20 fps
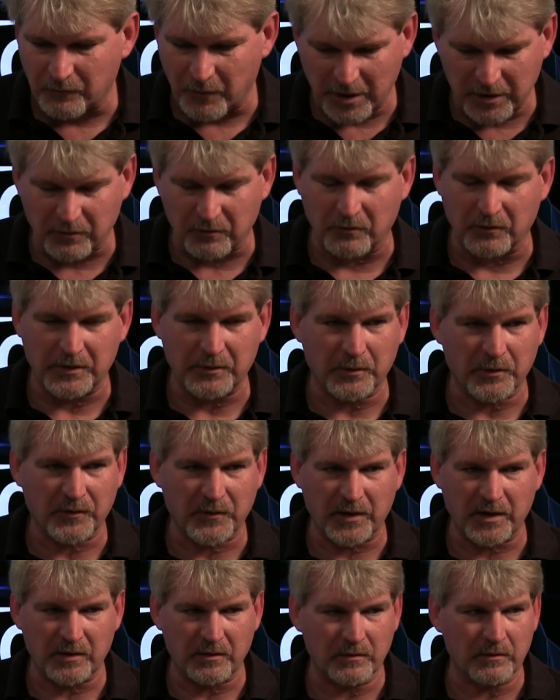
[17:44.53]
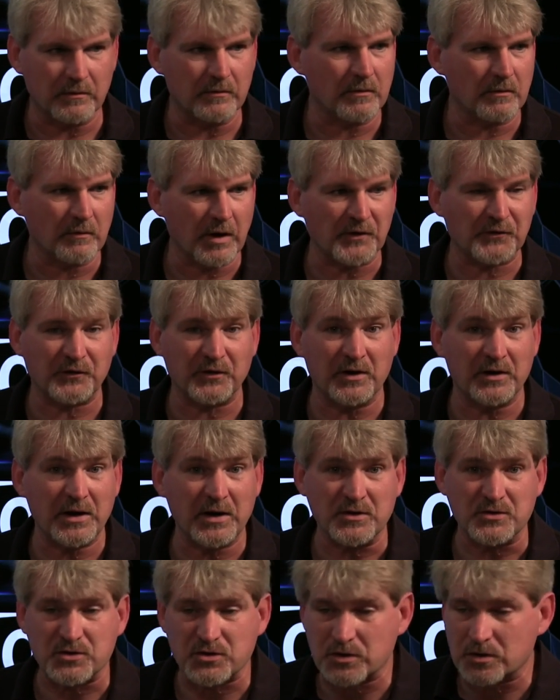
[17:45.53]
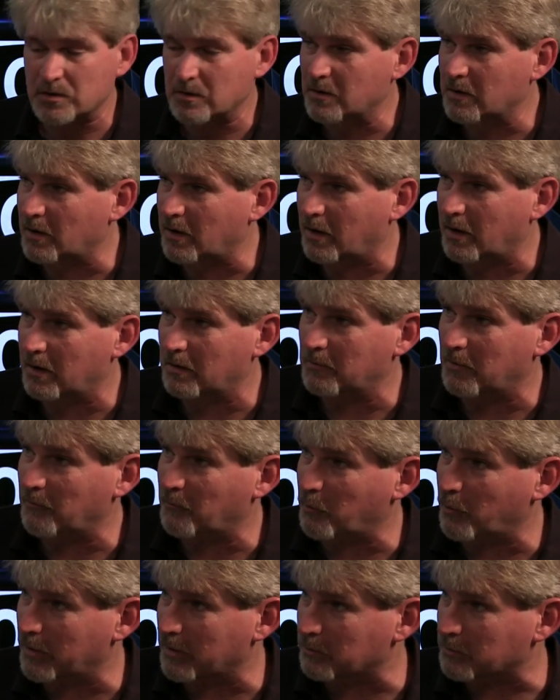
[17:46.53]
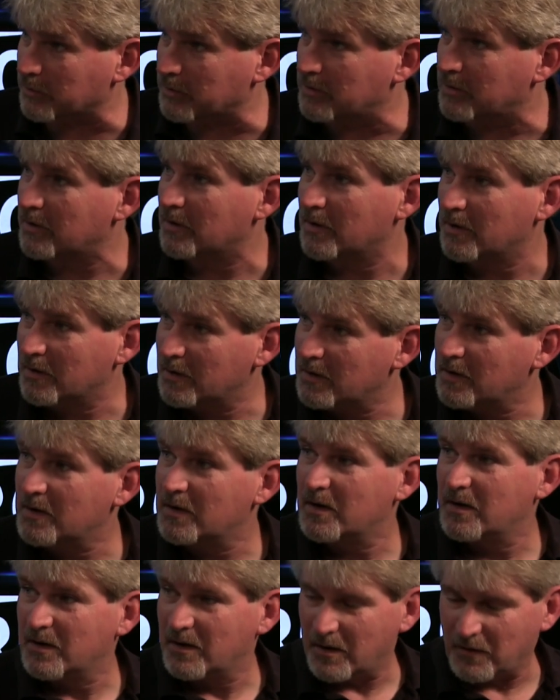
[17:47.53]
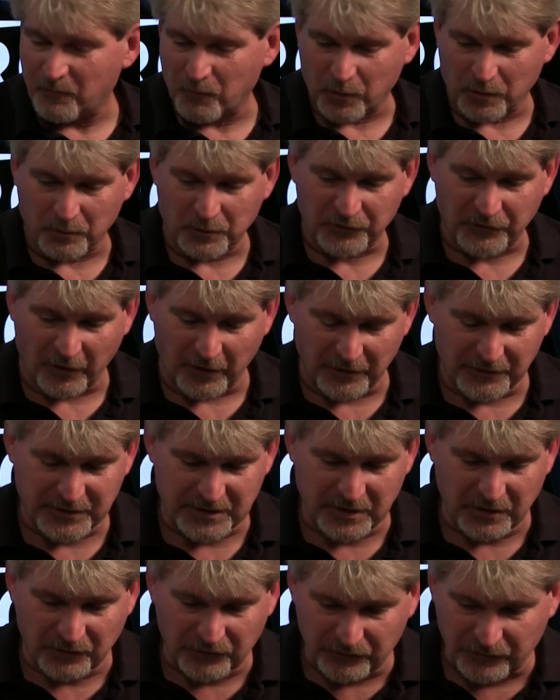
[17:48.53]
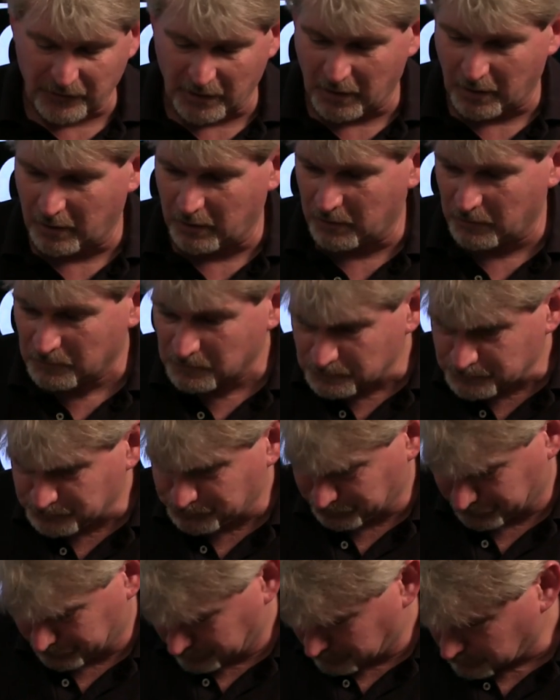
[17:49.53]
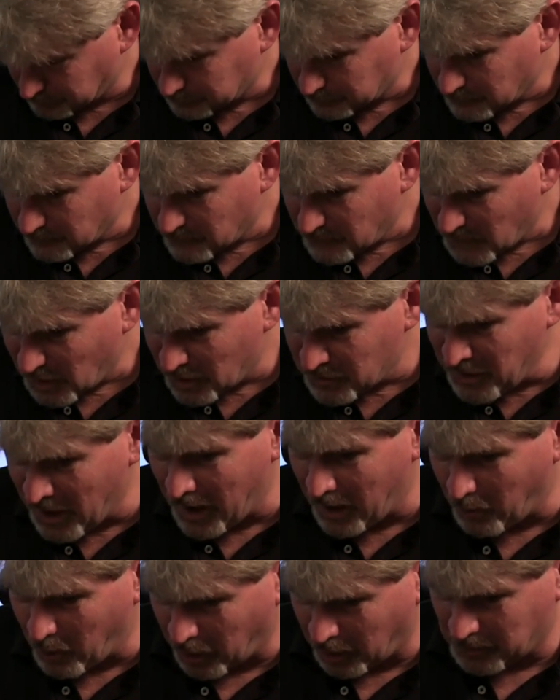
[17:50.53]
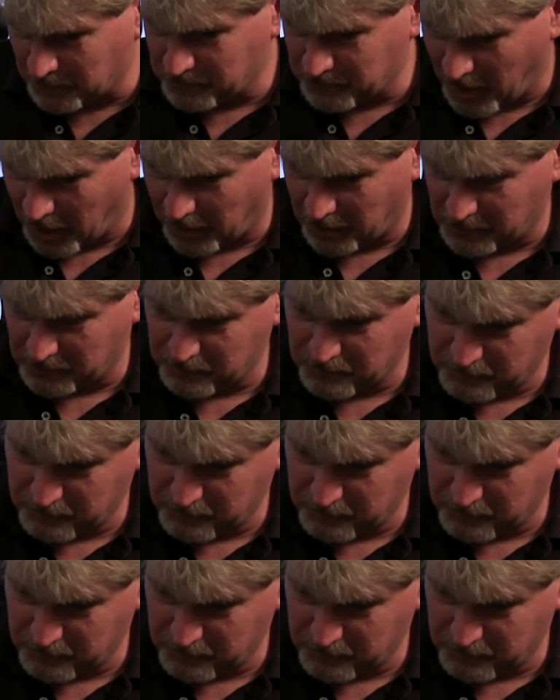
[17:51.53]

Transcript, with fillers: regularly within less than an inch. Um, oh wow! Where we're where we're targeting. So now our our